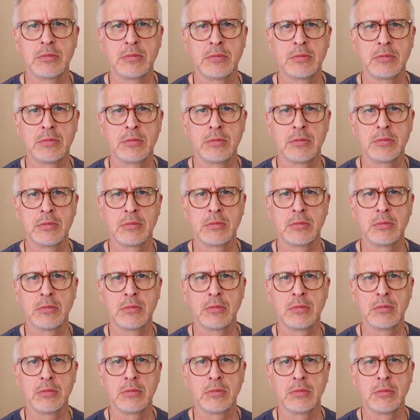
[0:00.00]

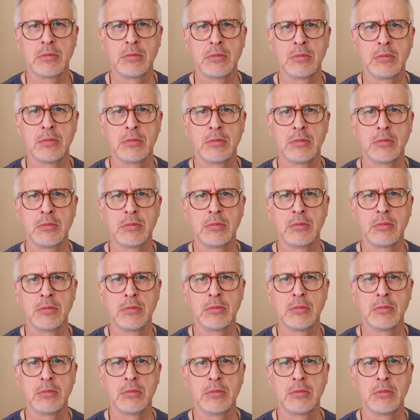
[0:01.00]

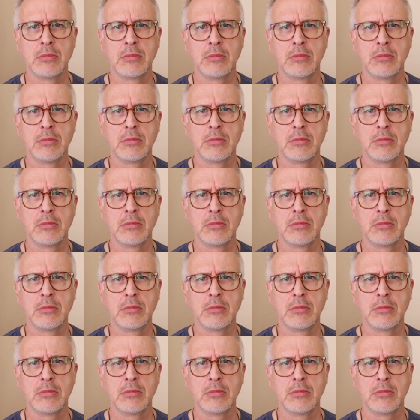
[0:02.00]
(no one is talking)